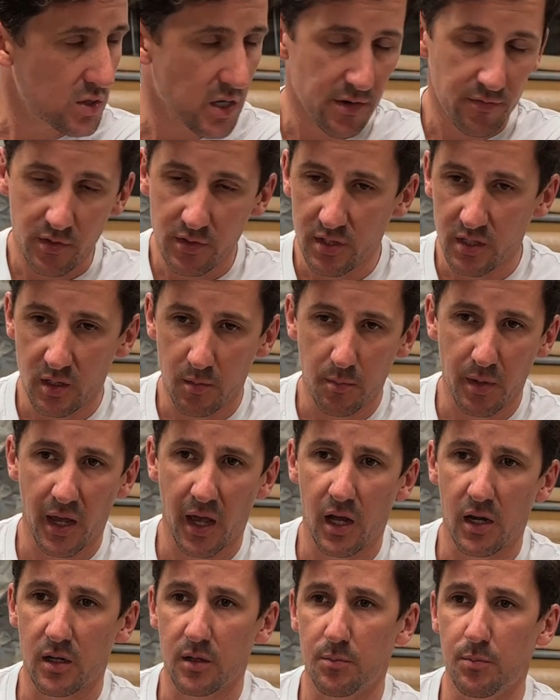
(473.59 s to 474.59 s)
everything
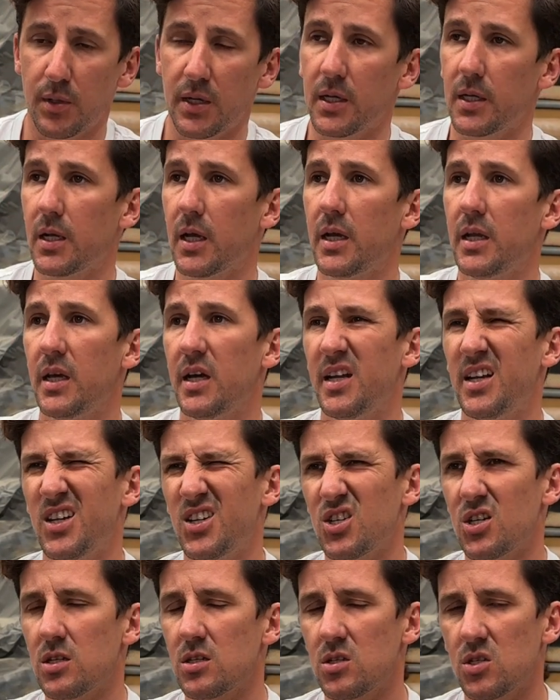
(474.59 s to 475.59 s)
about it being an
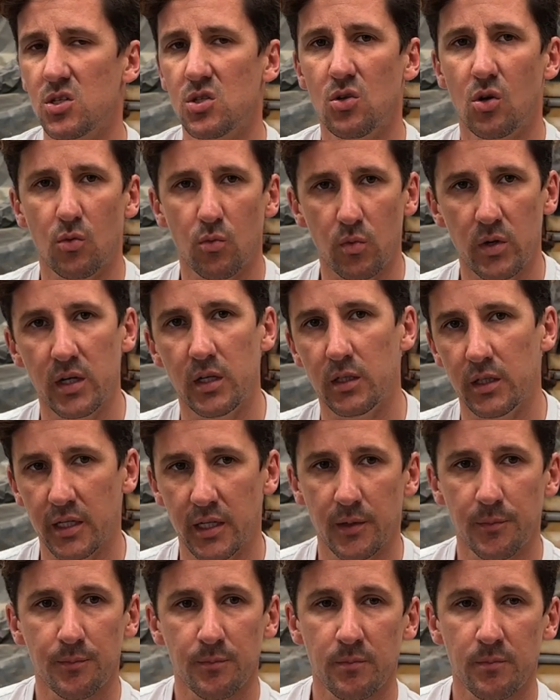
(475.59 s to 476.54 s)
88-inch, it's just not really